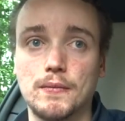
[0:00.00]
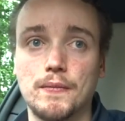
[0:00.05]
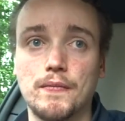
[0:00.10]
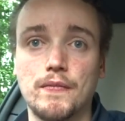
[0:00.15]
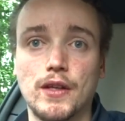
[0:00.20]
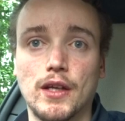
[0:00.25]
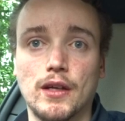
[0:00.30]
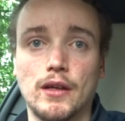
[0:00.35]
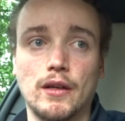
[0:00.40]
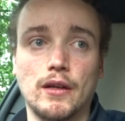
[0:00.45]

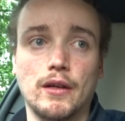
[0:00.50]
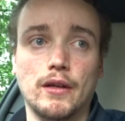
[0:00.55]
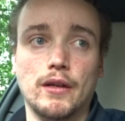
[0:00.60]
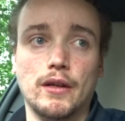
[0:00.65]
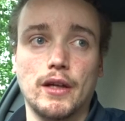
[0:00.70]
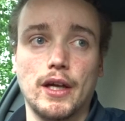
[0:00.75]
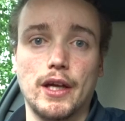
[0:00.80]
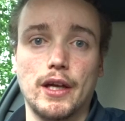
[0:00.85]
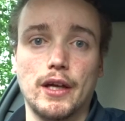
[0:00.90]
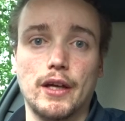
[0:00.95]

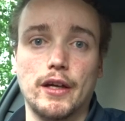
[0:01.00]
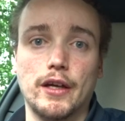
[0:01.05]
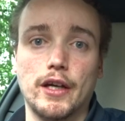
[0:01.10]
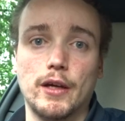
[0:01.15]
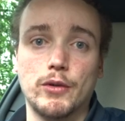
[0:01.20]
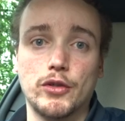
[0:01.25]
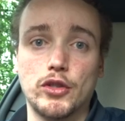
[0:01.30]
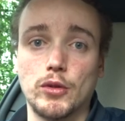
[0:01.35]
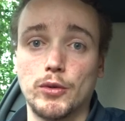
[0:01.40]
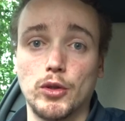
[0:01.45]

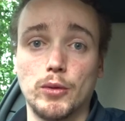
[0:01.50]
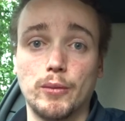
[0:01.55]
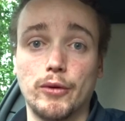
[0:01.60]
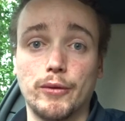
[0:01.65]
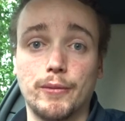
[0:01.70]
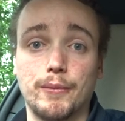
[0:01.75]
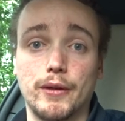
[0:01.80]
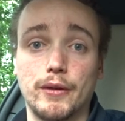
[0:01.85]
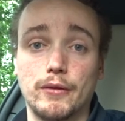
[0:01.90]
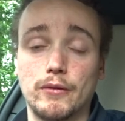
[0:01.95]
I'm assuming
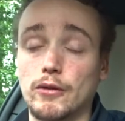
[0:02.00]
you're